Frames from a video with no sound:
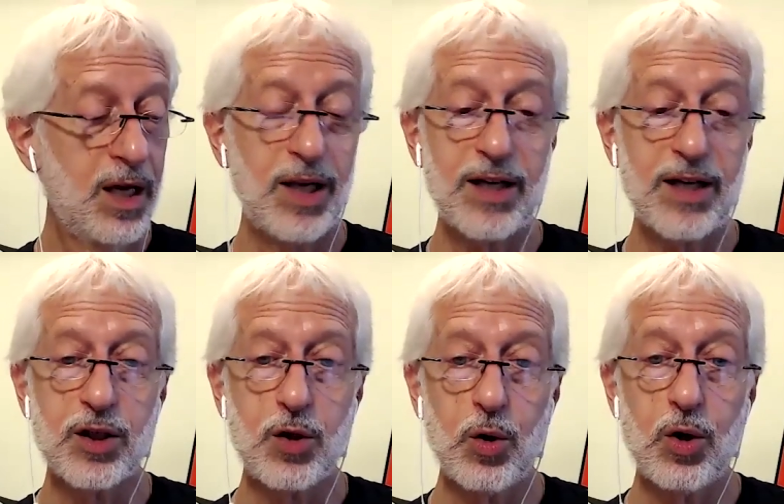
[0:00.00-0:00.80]
you can
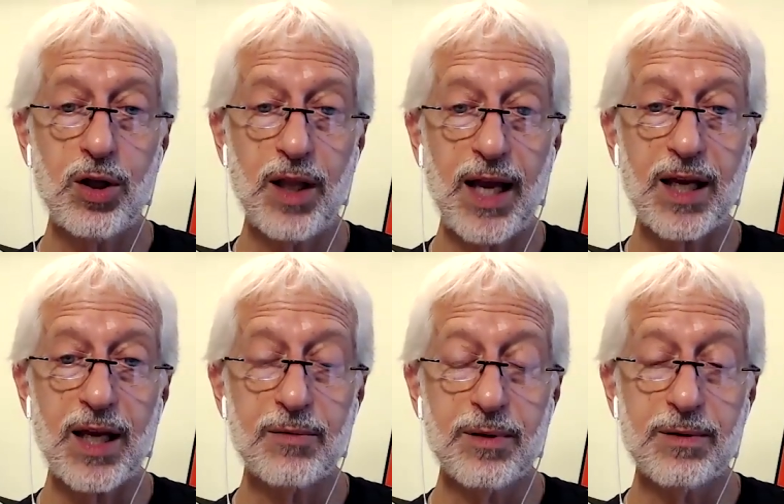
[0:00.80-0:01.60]
actually call
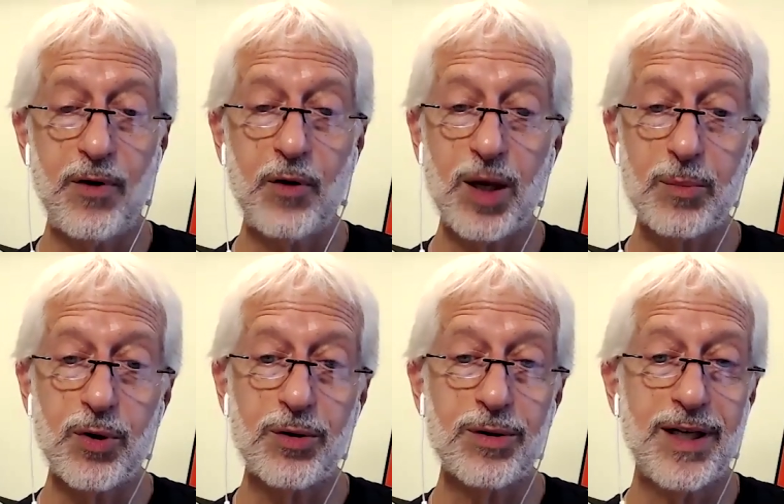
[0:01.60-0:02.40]
a phone
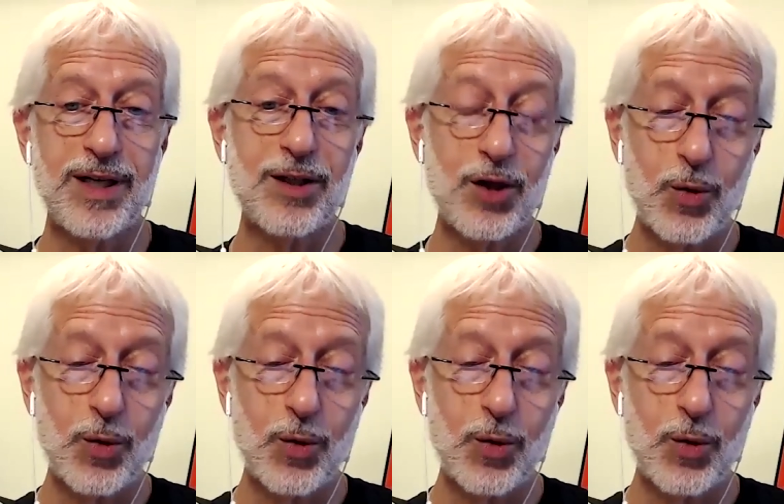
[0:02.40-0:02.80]
number in the